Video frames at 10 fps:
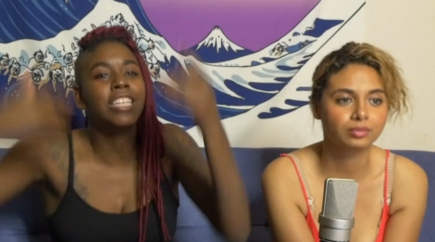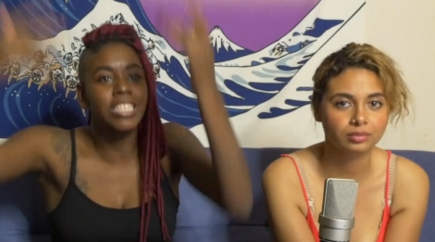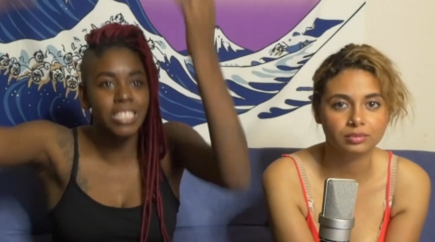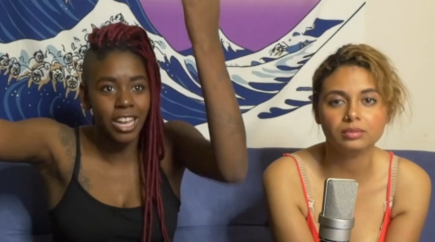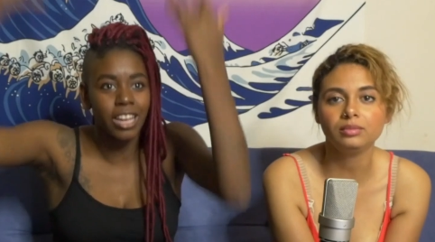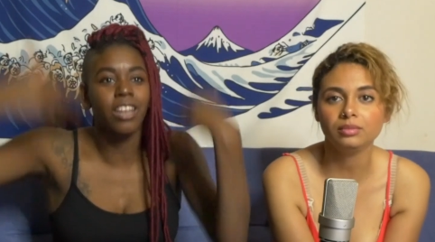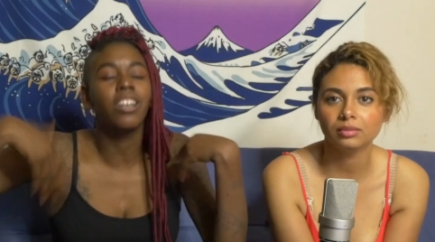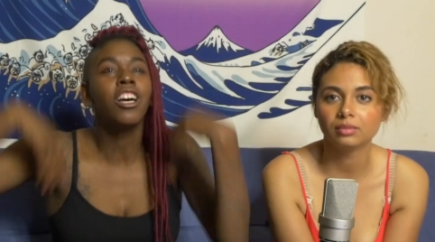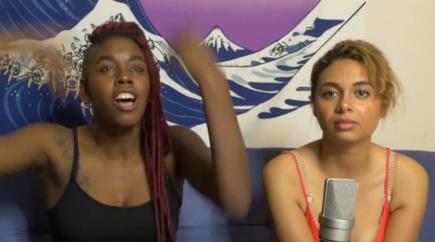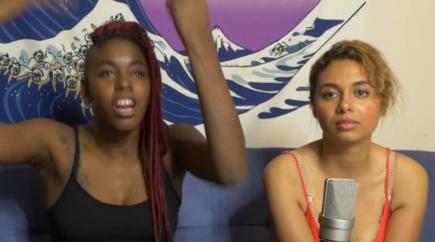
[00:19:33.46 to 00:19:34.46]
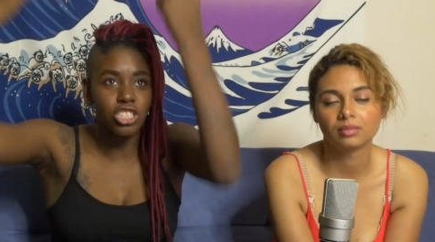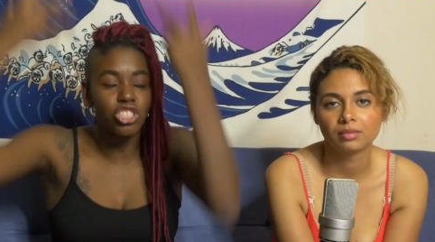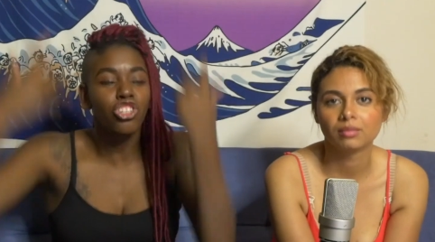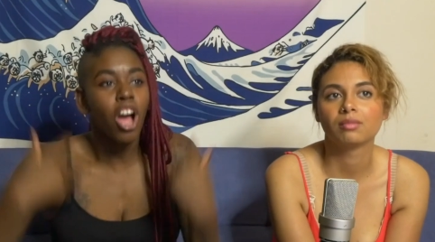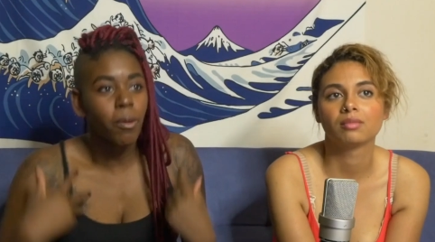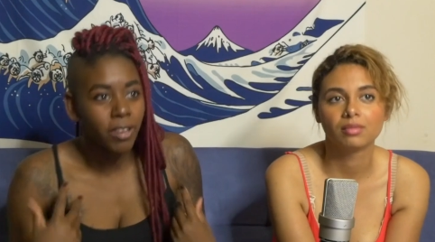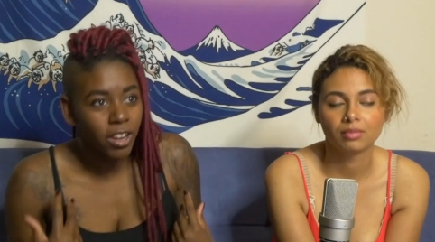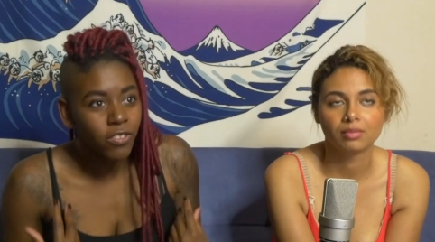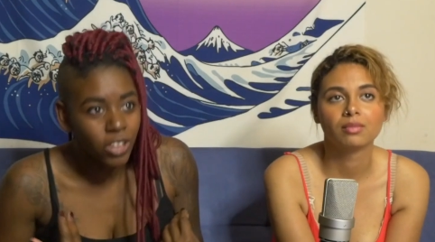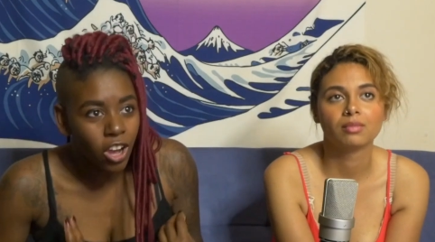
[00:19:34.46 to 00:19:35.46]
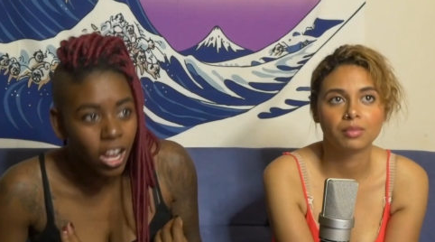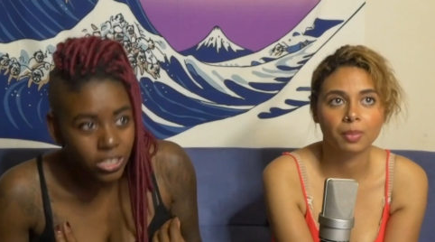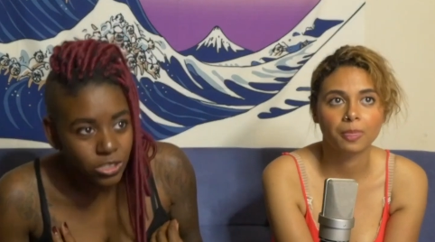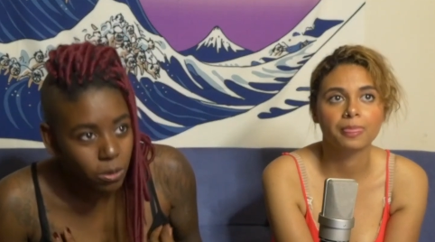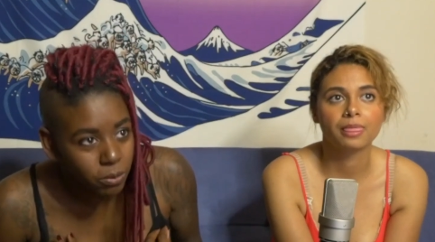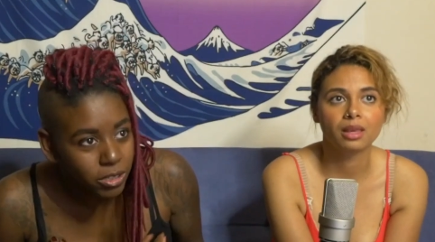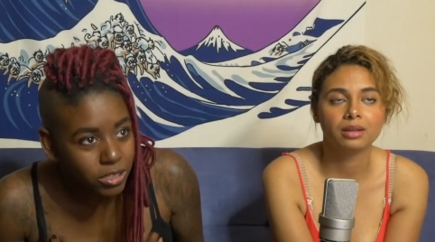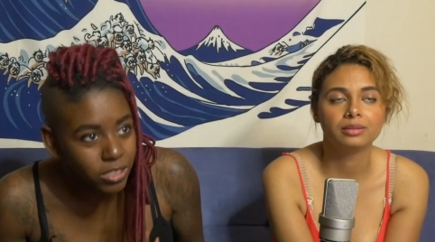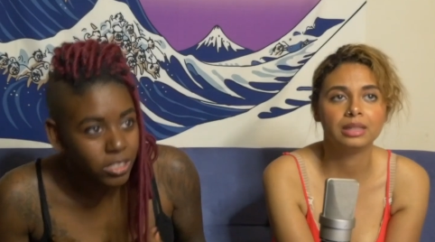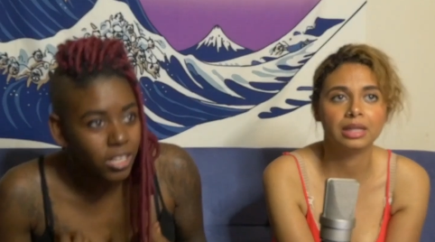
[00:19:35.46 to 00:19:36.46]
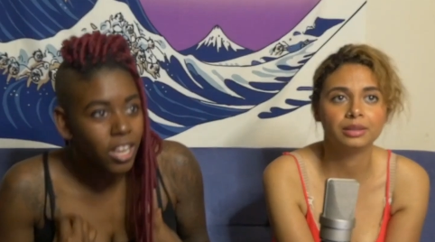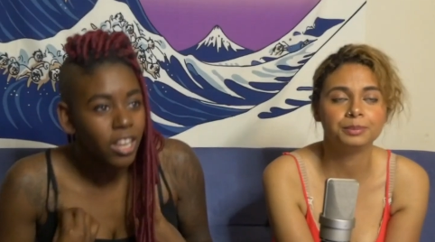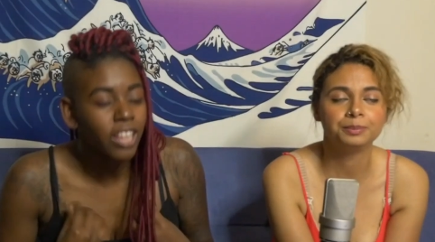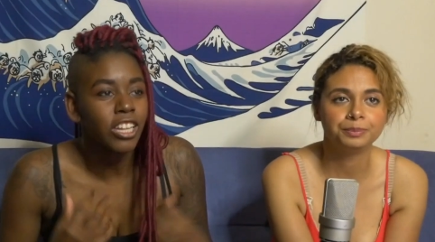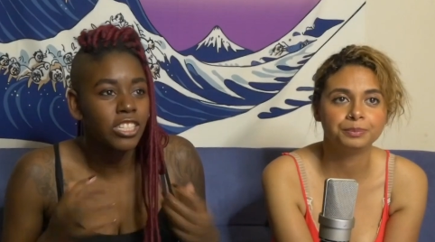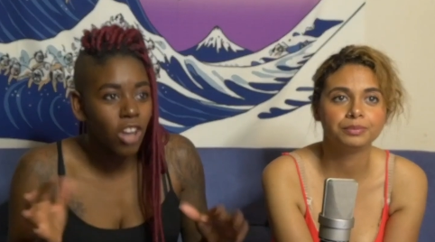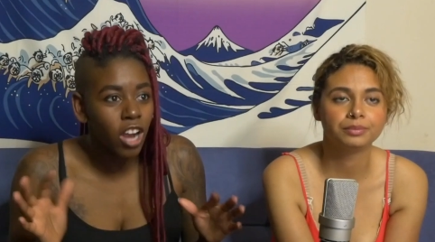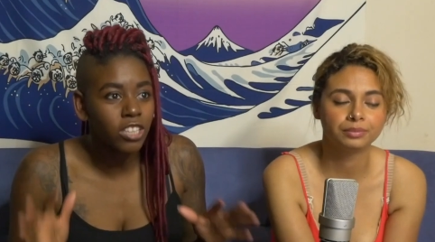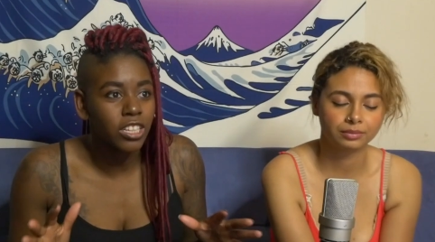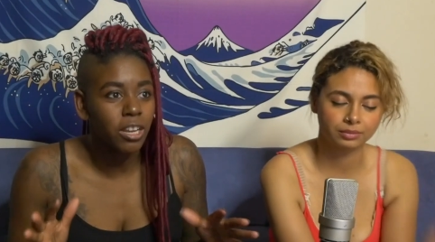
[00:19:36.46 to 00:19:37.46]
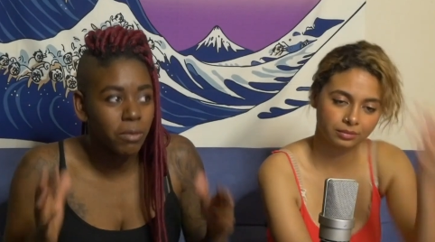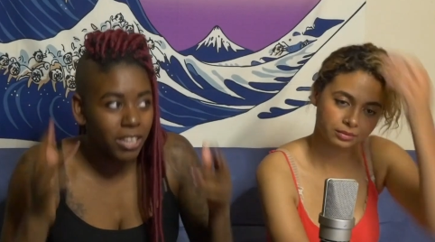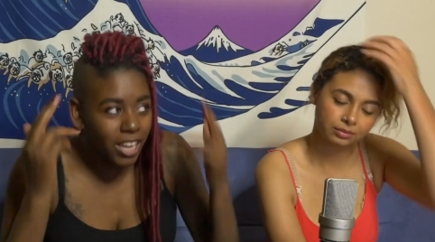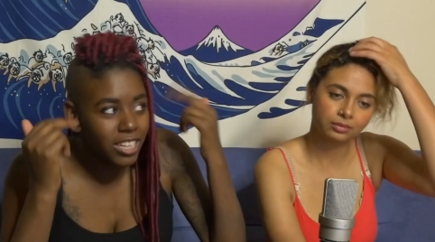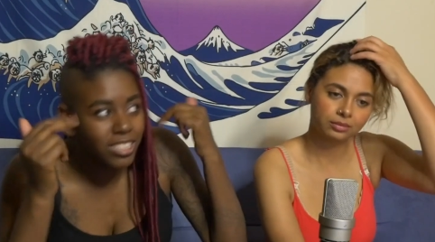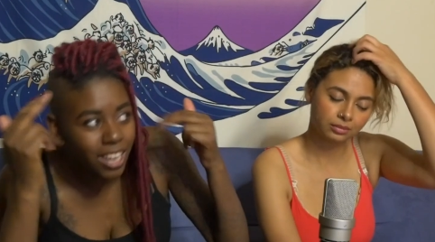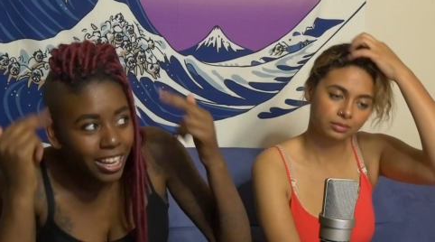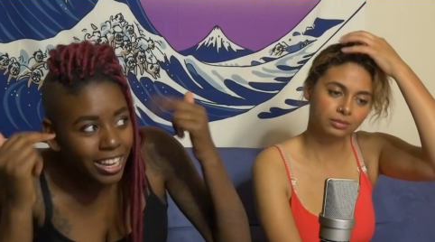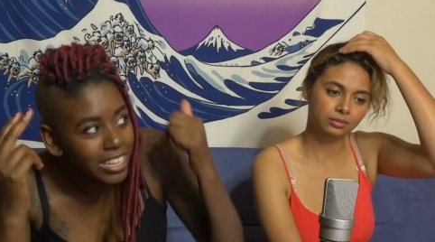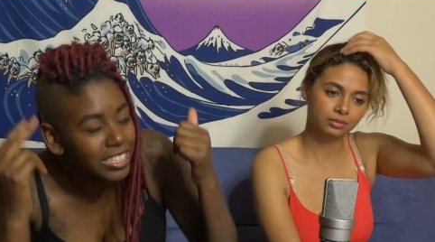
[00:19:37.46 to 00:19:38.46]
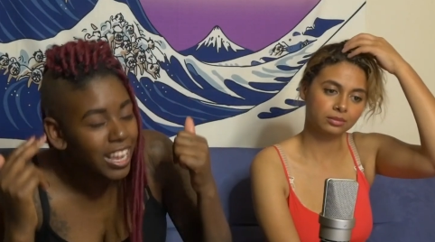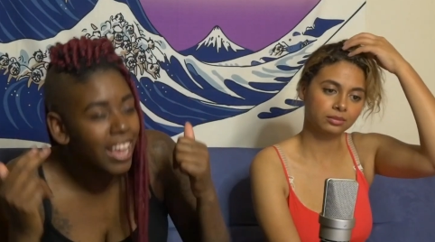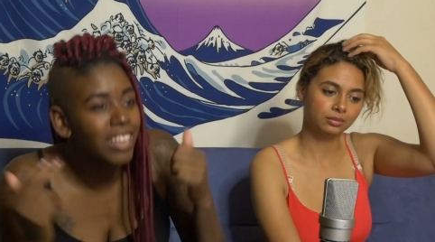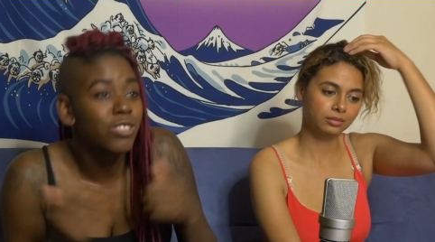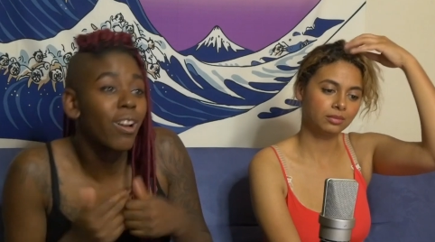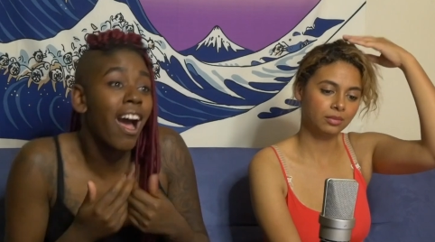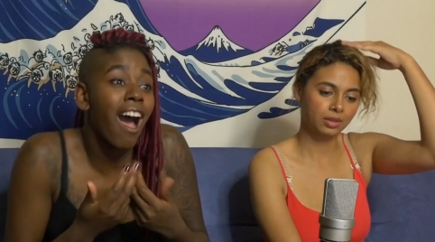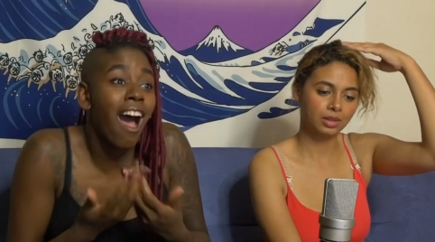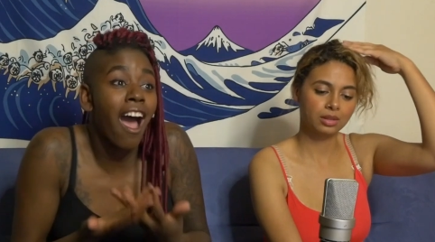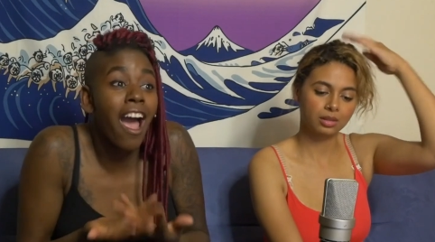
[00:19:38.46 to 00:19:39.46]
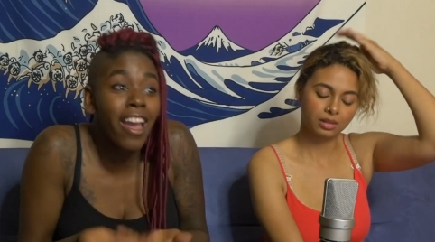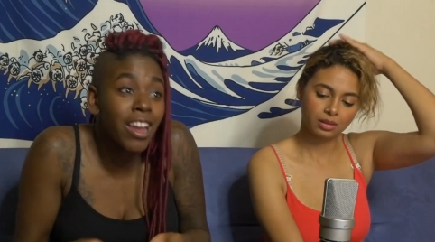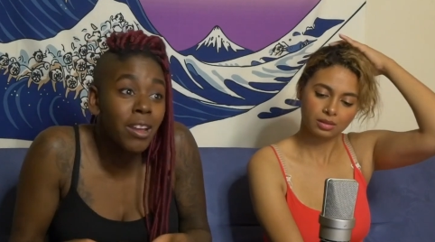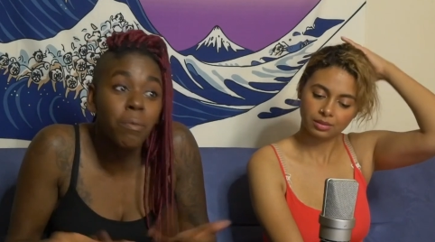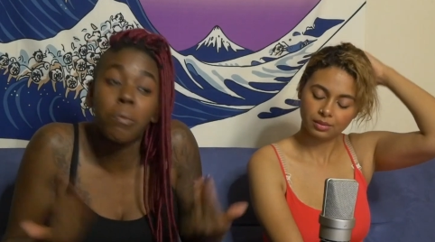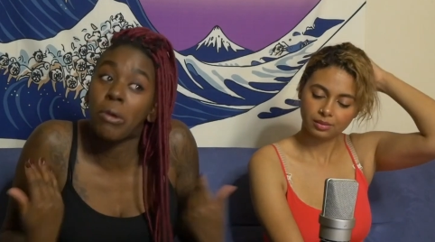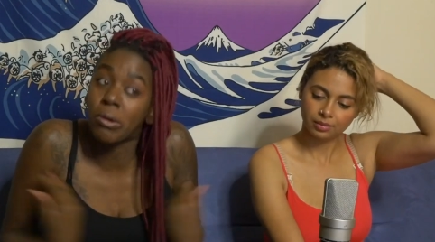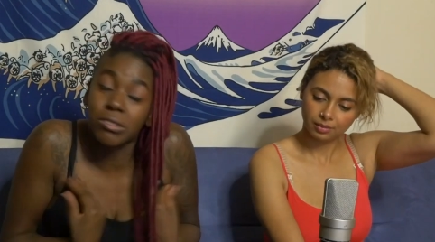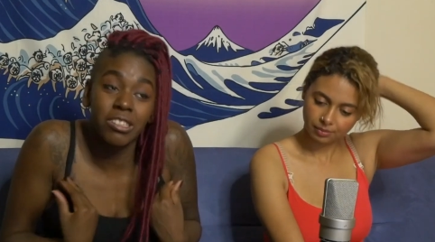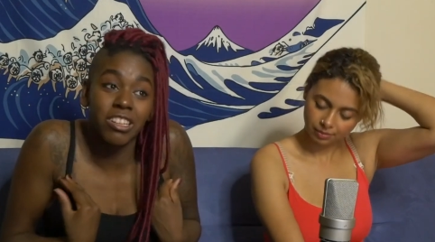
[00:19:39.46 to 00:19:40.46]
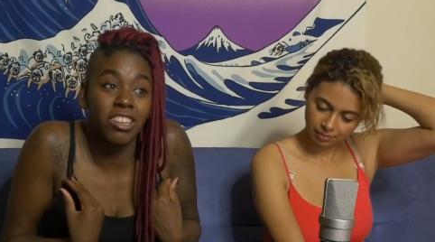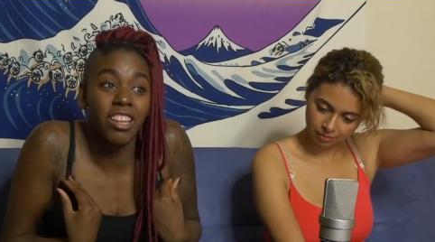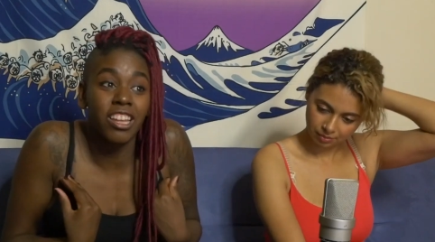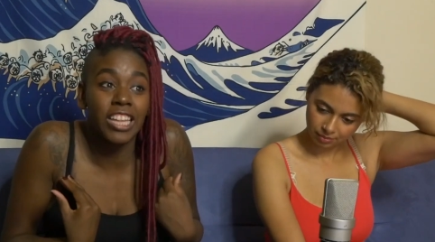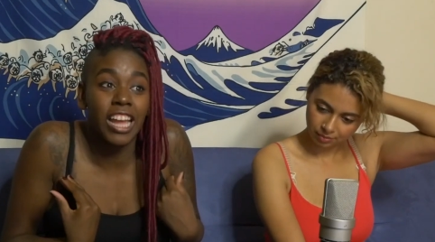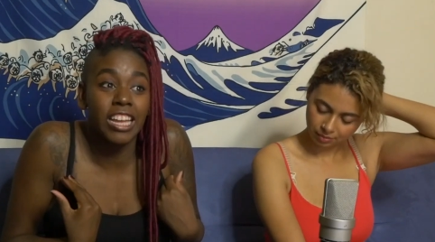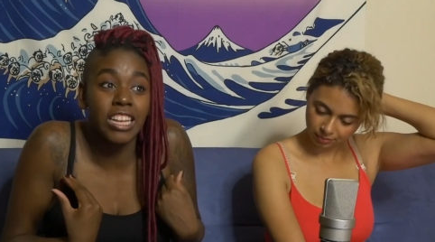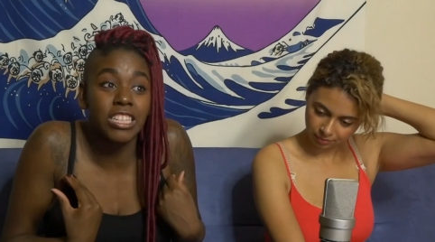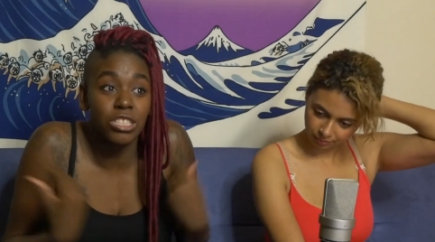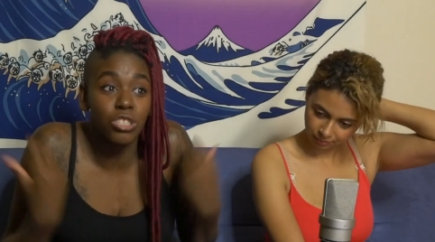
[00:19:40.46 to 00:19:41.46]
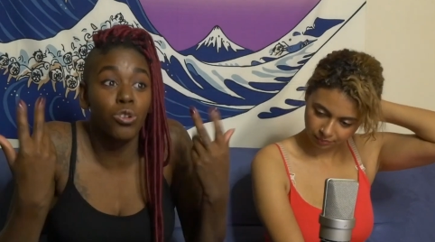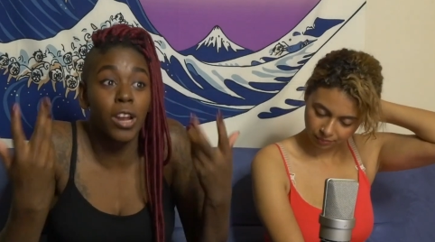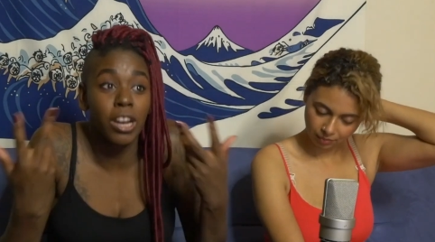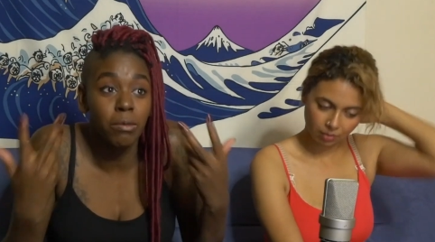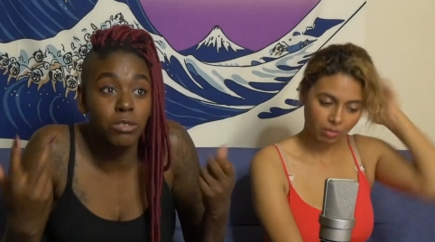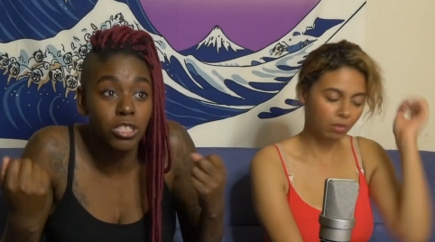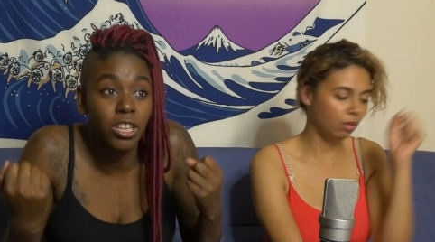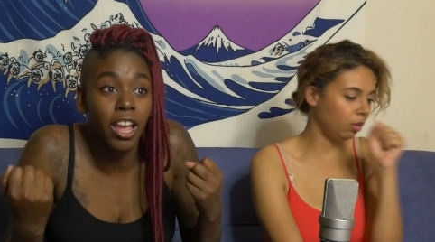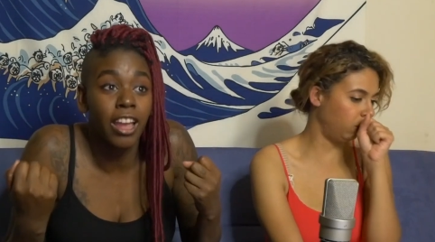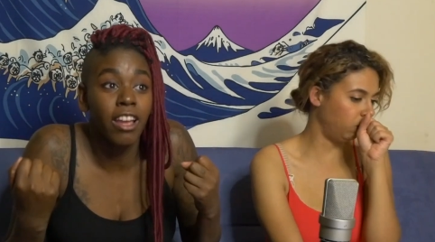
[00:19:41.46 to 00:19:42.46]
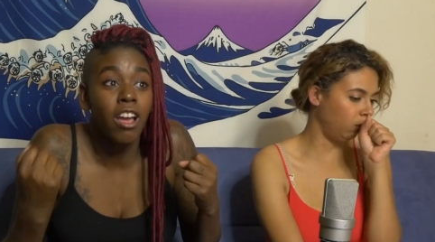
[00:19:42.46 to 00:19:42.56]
Speaker 1: he is like a, a shaman of the gods almost. Yeah. Like they talk to him and he has that like in his head. So I personally think that he's straight up just like